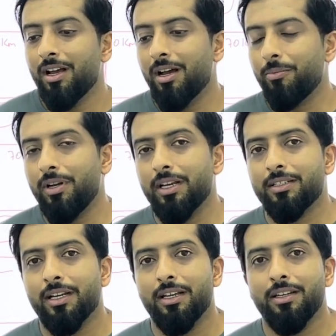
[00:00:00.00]
I'm really
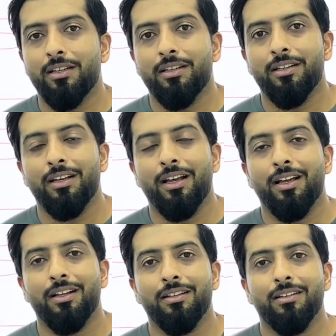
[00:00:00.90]
excited,
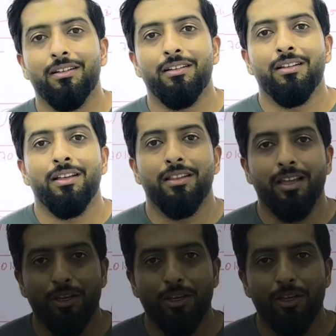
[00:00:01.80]
and thank